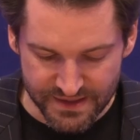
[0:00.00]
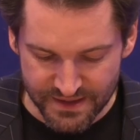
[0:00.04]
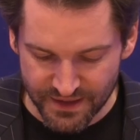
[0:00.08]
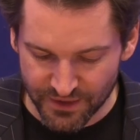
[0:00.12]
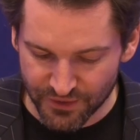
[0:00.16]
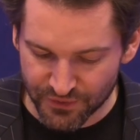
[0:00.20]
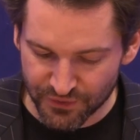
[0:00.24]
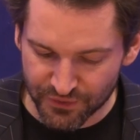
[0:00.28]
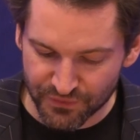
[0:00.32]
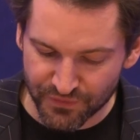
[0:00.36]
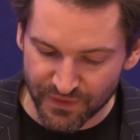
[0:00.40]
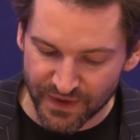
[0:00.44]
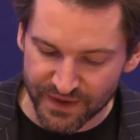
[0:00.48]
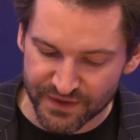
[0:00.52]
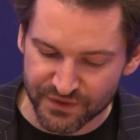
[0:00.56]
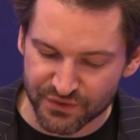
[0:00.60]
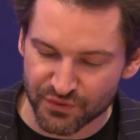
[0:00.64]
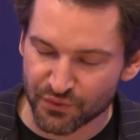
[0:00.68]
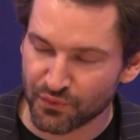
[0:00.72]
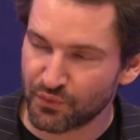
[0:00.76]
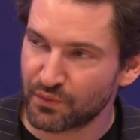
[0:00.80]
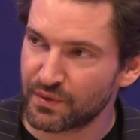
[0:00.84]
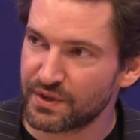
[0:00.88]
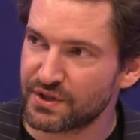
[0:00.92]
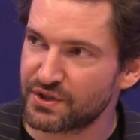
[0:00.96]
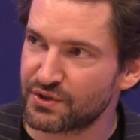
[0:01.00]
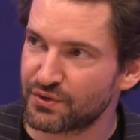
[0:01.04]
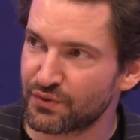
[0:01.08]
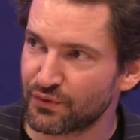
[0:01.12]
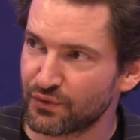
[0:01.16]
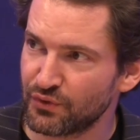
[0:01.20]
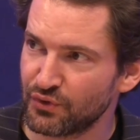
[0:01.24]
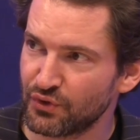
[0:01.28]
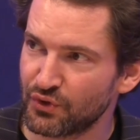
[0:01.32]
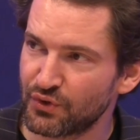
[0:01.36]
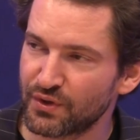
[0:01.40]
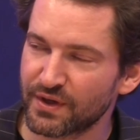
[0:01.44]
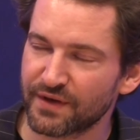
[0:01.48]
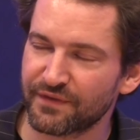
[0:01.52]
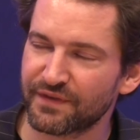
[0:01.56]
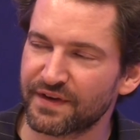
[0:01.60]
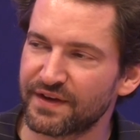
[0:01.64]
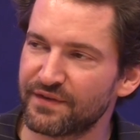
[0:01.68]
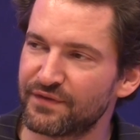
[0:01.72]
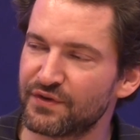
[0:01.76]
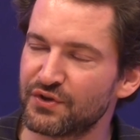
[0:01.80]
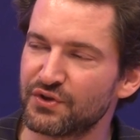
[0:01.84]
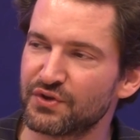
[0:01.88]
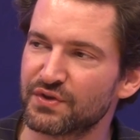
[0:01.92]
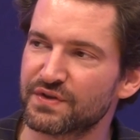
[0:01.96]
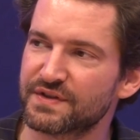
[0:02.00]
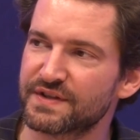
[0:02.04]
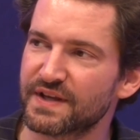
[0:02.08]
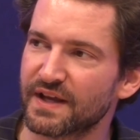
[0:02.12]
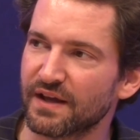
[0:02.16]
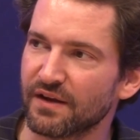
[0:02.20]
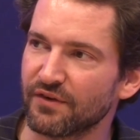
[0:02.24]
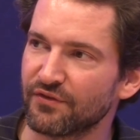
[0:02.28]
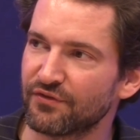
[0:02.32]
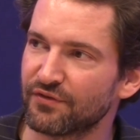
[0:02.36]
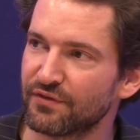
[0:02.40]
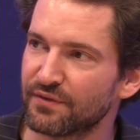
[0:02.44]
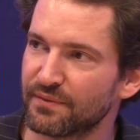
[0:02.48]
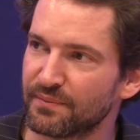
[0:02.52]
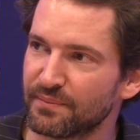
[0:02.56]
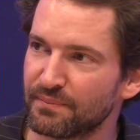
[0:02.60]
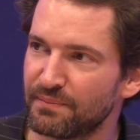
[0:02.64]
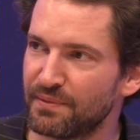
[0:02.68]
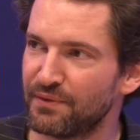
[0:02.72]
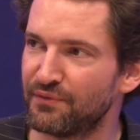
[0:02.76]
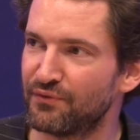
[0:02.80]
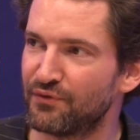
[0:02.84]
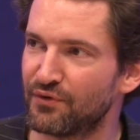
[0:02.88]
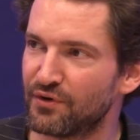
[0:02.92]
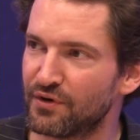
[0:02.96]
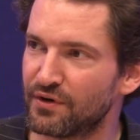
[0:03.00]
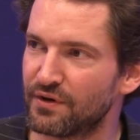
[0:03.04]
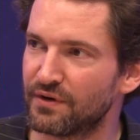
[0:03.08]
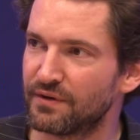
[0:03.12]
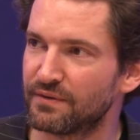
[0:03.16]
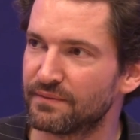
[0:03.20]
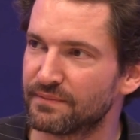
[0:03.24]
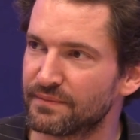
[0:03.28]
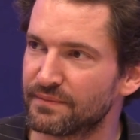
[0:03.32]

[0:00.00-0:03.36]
there an advice you wish you could have given yourself before